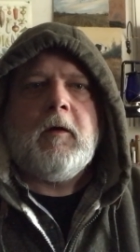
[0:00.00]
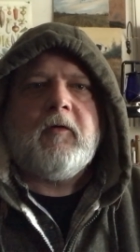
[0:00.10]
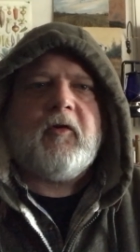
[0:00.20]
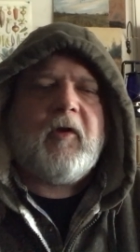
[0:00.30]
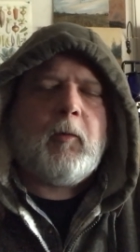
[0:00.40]

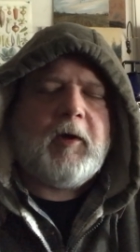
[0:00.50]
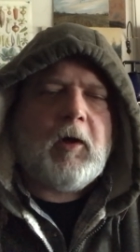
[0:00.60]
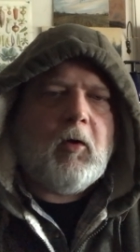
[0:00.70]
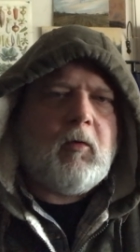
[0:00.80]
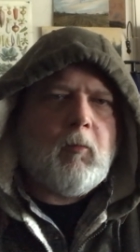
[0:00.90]
So there we
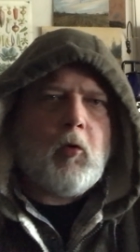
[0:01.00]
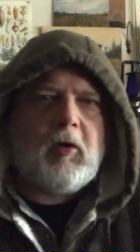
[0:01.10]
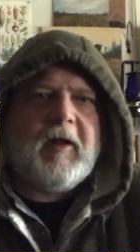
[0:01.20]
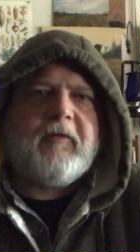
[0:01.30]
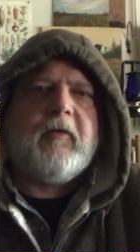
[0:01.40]
go.
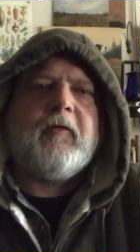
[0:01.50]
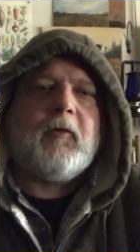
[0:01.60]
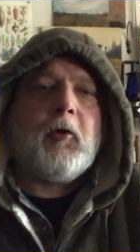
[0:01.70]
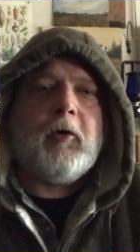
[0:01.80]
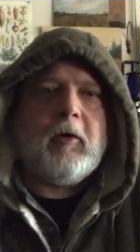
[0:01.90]
More lessons
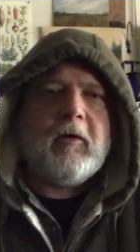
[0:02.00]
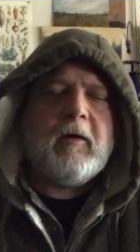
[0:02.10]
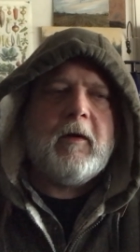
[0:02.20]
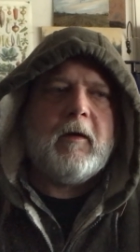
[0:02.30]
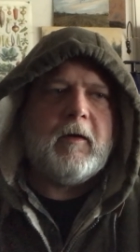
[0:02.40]
learned
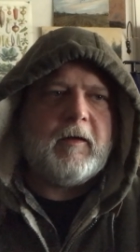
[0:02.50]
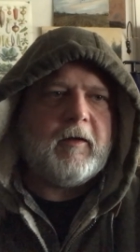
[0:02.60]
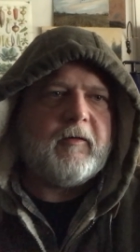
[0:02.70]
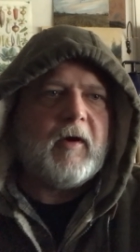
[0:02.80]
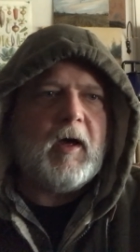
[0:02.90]
uh,
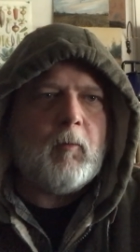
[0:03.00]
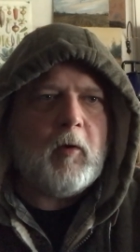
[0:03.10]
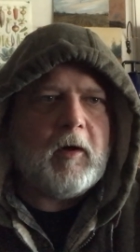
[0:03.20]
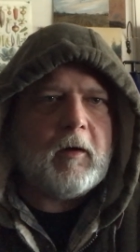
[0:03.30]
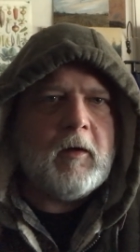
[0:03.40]
in a time
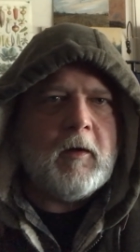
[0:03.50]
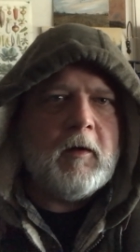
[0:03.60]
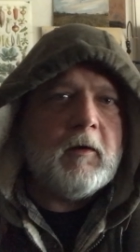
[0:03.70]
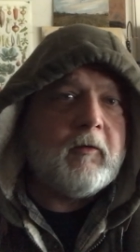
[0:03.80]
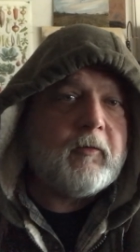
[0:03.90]
where
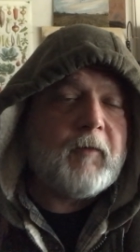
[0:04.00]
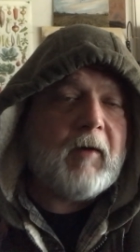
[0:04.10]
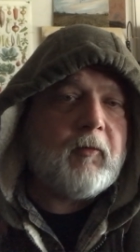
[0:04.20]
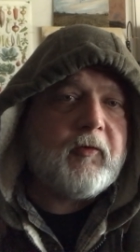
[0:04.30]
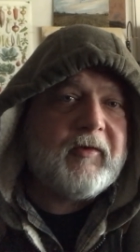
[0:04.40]

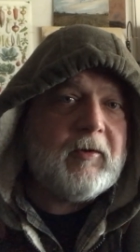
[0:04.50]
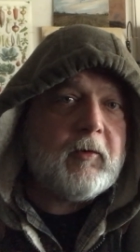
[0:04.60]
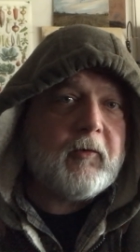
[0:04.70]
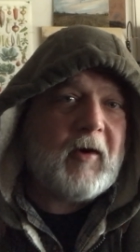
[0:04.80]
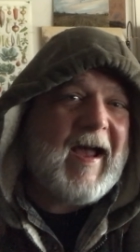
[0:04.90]
survival
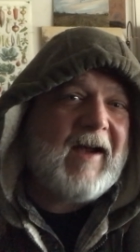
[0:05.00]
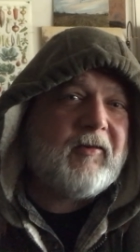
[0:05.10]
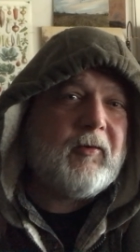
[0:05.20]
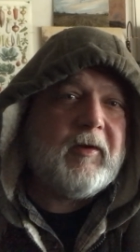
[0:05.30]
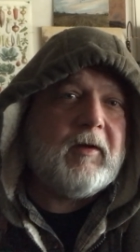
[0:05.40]
skills are
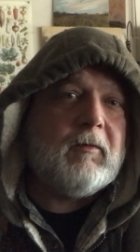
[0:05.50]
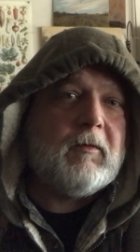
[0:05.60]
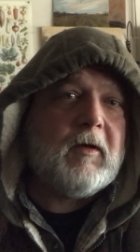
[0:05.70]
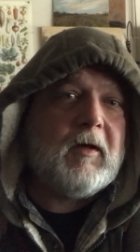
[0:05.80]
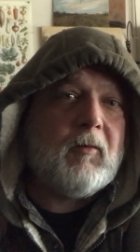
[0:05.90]
actually
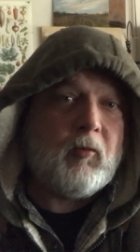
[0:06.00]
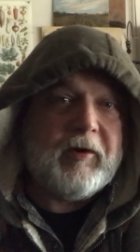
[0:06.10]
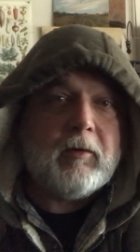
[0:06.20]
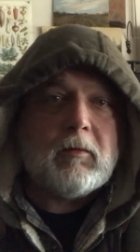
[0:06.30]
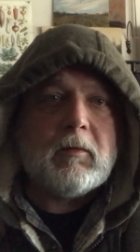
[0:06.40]
uh,
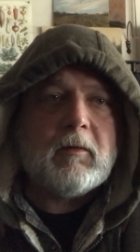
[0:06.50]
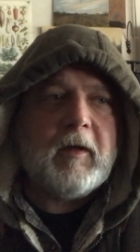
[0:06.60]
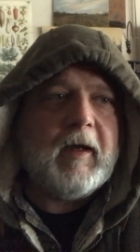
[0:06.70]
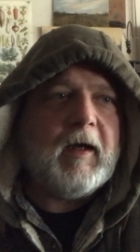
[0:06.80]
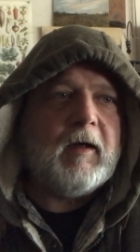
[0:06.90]
real
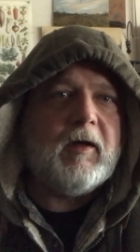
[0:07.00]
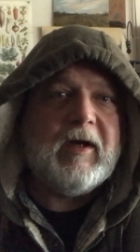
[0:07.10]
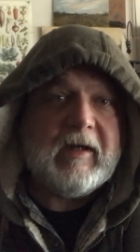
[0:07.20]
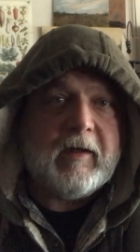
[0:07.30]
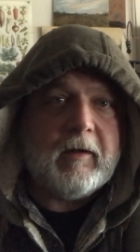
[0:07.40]

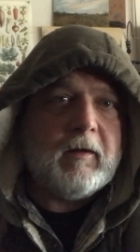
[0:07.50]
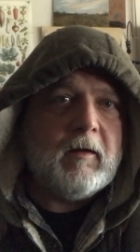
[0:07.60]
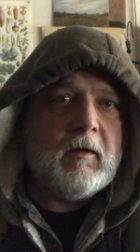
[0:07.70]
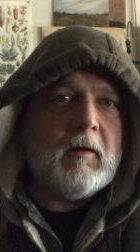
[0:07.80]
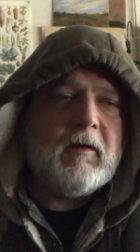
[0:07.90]
and needed.
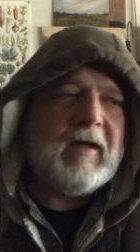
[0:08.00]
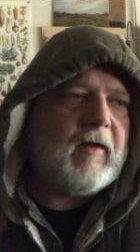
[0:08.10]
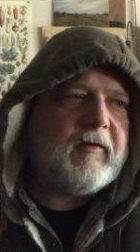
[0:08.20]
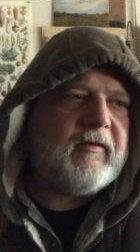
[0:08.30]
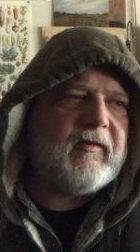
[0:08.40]

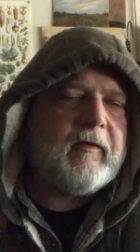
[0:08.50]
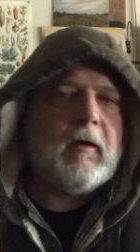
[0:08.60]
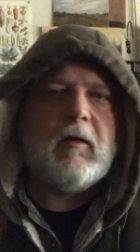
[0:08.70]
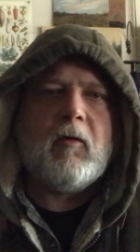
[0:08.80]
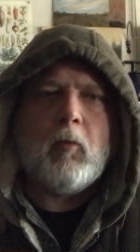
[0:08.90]
Yeah, this isn't
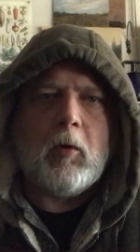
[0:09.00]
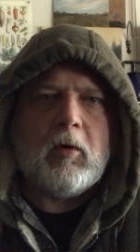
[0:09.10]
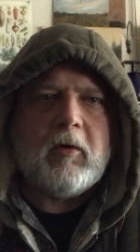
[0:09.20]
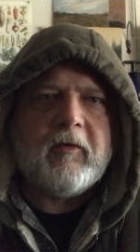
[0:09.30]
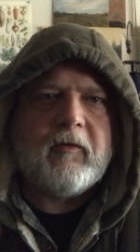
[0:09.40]
the end of the world.